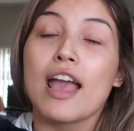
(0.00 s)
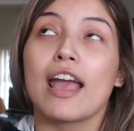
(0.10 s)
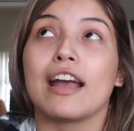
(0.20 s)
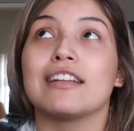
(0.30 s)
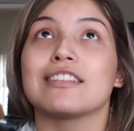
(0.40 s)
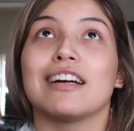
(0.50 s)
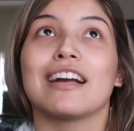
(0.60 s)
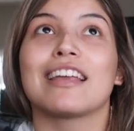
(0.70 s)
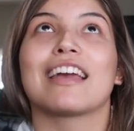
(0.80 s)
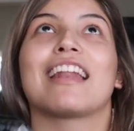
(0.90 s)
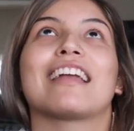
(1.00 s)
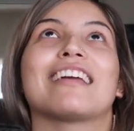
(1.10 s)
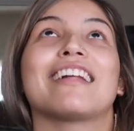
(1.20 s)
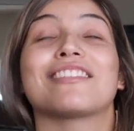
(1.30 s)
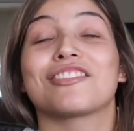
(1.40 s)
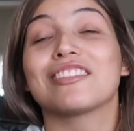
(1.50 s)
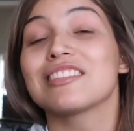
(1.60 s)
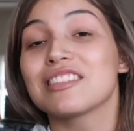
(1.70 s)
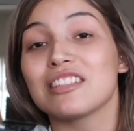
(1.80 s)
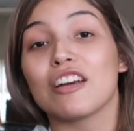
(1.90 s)
And again, I cannot stress
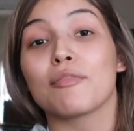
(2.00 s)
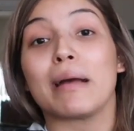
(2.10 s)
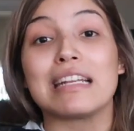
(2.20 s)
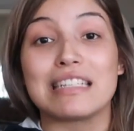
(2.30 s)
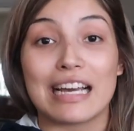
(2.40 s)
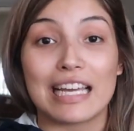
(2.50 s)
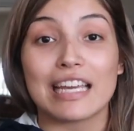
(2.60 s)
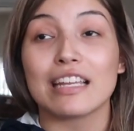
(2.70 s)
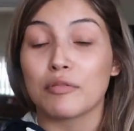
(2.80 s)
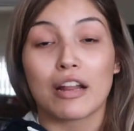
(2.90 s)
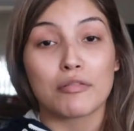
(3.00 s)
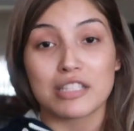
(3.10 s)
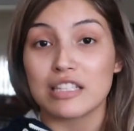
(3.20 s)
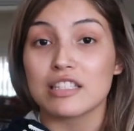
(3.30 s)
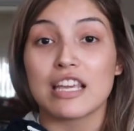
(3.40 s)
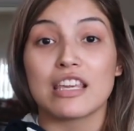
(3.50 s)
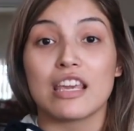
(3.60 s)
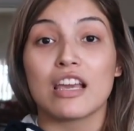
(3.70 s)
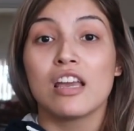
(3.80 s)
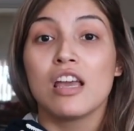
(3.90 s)
this enough, my diet, what I was
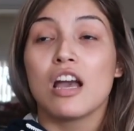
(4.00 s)
intaking,